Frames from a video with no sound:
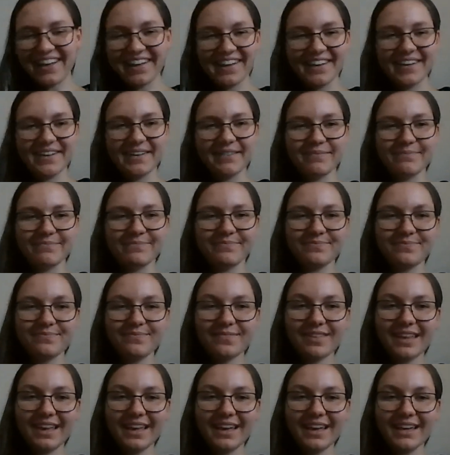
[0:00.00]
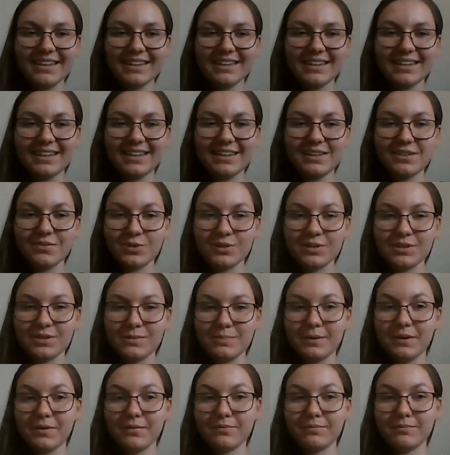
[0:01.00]
Um, and it
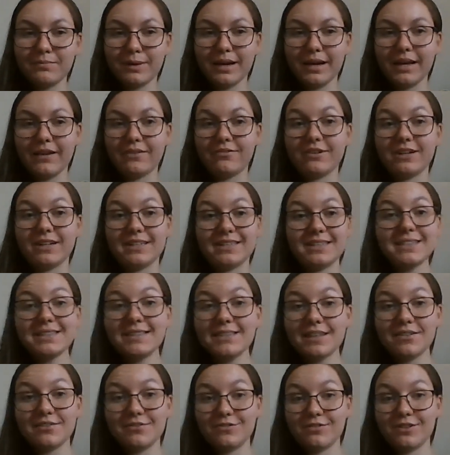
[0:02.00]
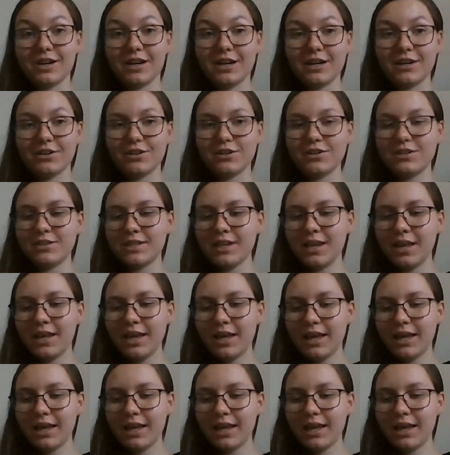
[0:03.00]
was built by Franciscan friars.